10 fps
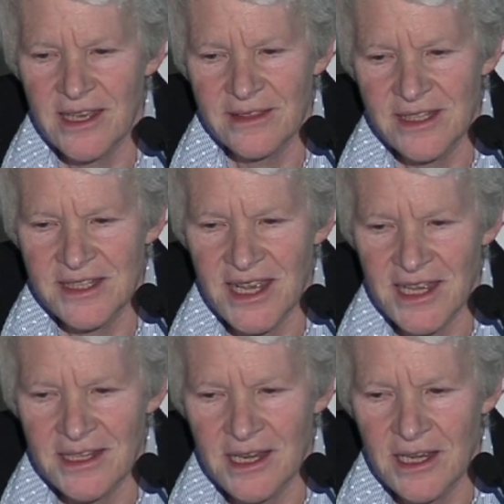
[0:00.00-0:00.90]
and the
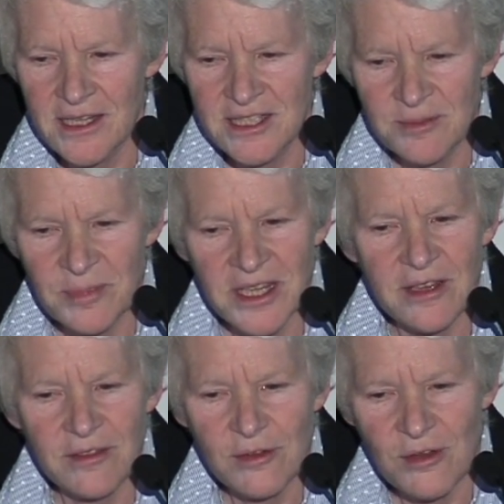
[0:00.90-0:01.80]
dead
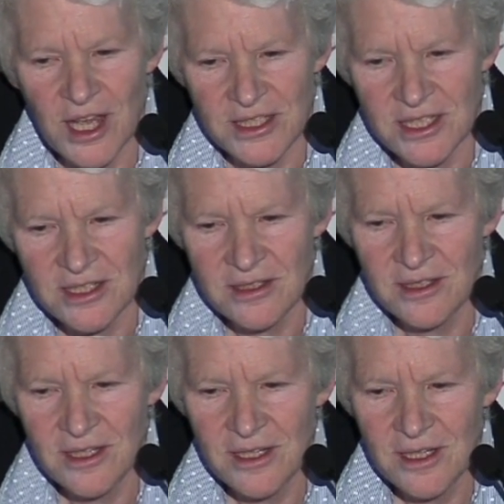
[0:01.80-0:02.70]
speak through us,
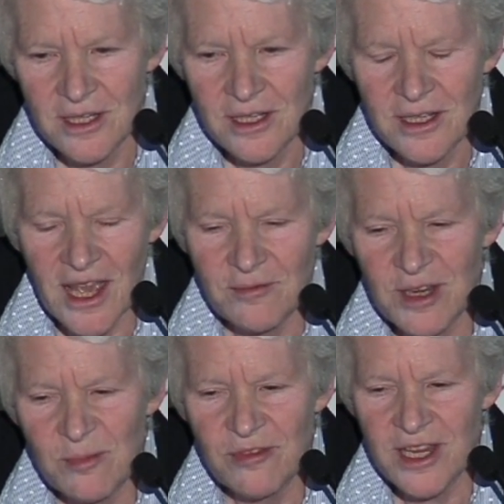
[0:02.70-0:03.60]
and
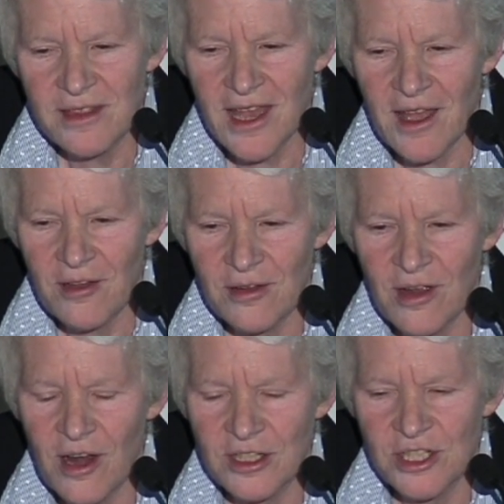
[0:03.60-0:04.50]
we breathe out
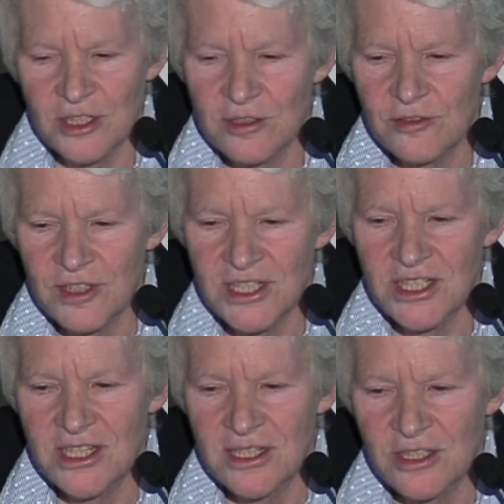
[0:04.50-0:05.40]
our
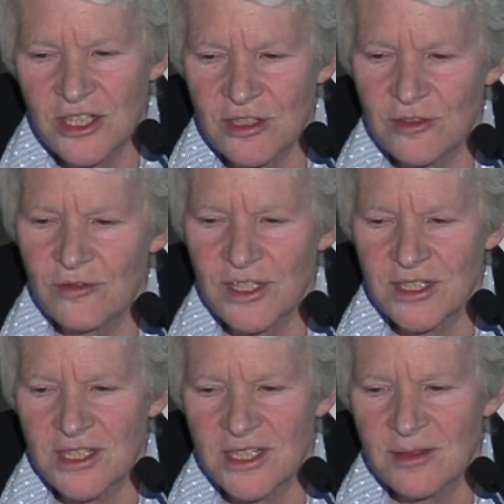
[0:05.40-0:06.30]
children's
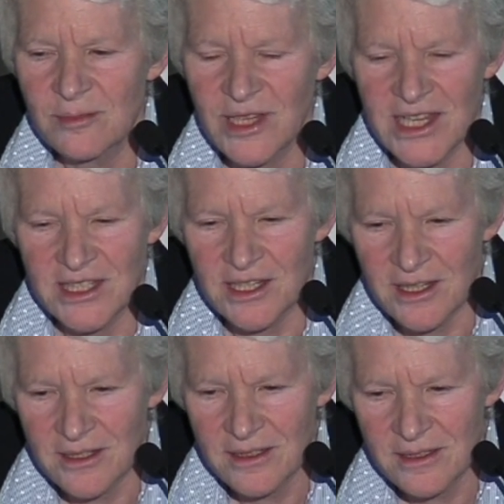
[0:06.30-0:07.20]
children's
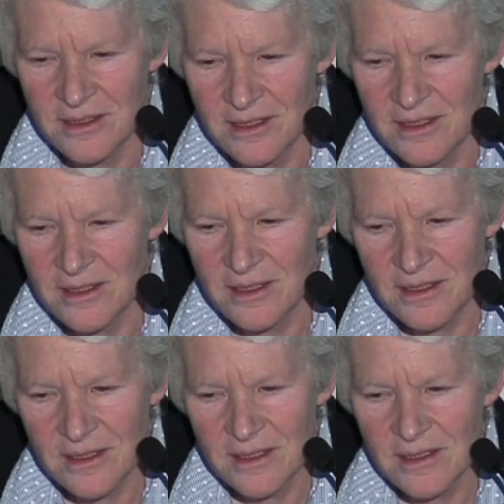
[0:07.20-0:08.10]
blessing.
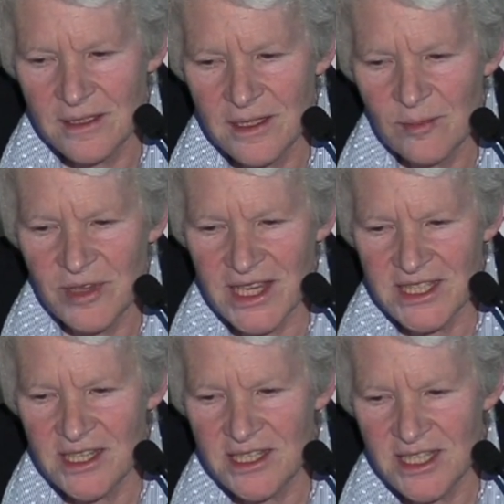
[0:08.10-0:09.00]

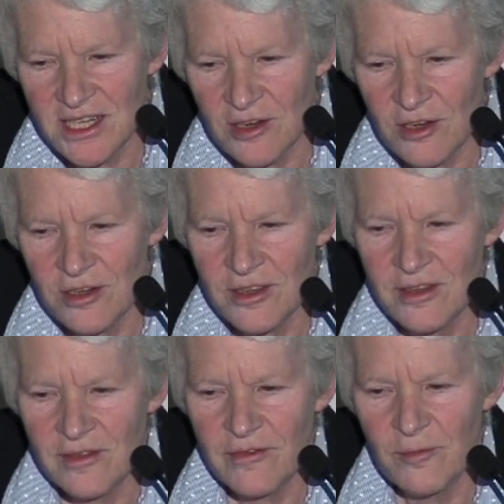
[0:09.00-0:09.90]
Blessed is the
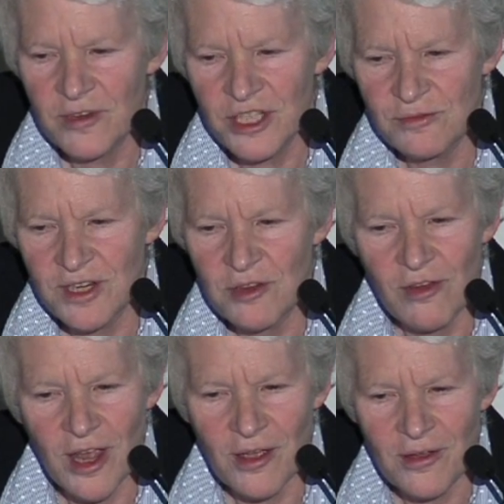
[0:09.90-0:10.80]
earth from which we
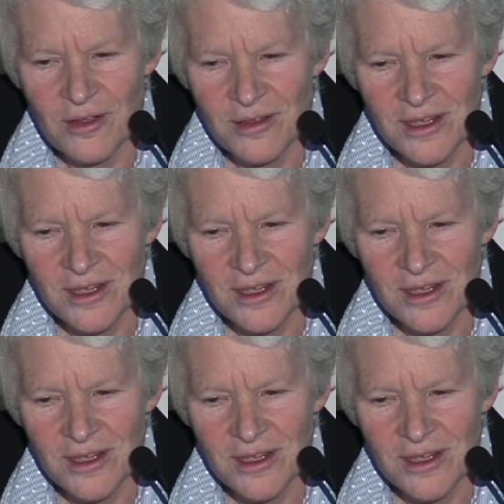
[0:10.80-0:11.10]
grow.